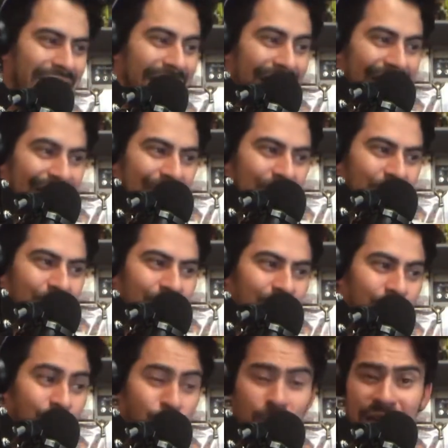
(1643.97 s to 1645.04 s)
And
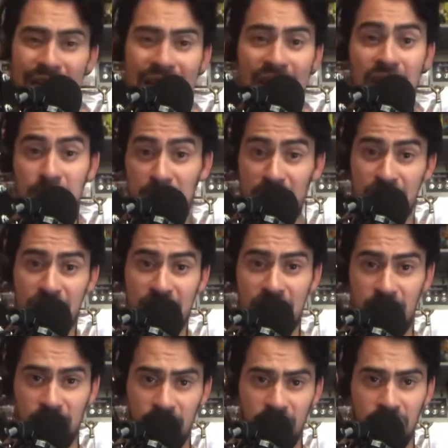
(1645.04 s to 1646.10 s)
doing that, especially
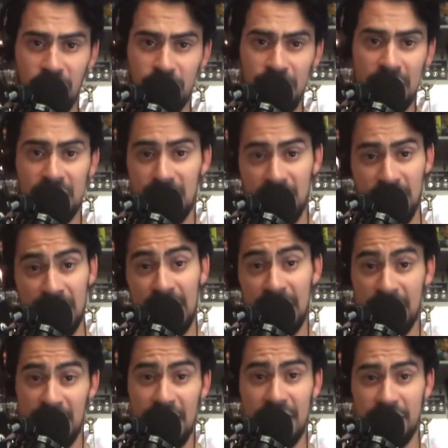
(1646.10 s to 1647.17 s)
on Don's Pleasant's like
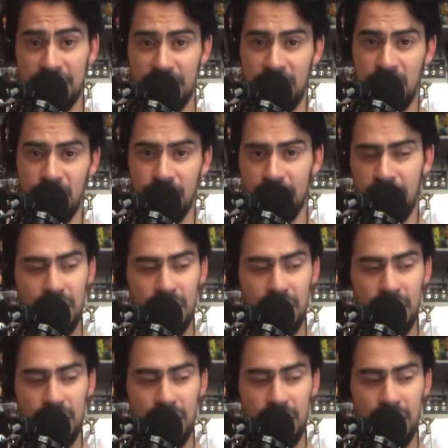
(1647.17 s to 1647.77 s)
last film,